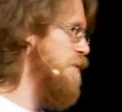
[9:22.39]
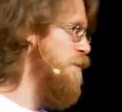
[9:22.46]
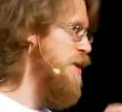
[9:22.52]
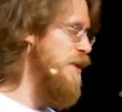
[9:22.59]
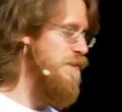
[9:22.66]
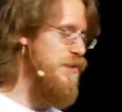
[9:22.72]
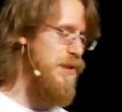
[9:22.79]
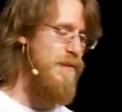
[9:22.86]

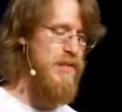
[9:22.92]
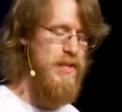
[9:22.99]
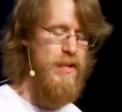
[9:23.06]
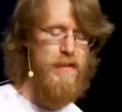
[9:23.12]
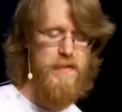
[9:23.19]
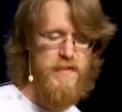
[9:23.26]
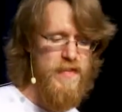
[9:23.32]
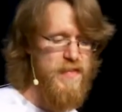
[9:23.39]
being of service to
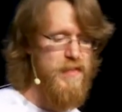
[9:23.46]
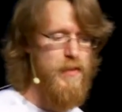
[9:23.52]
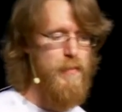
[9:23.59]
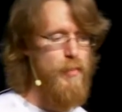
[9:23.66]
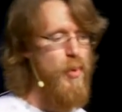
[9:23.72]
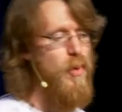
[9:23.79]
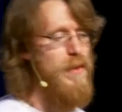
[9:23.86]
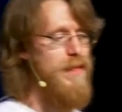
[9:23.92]
others, these are
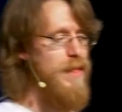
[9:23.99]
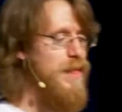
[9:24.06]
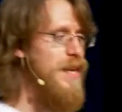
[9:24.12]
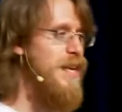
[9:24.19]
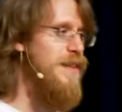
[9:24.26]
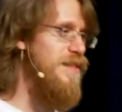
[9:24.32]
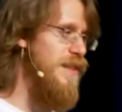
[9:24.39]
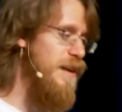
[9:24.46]
important
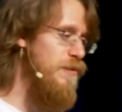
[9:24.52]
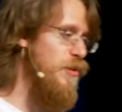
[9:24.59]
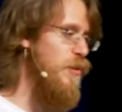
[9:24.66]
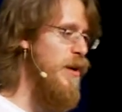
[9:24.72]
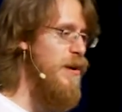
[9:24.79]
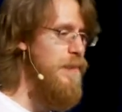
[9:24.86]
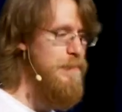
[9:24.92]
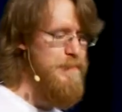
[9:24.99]
things
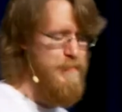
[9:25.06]
everywhere.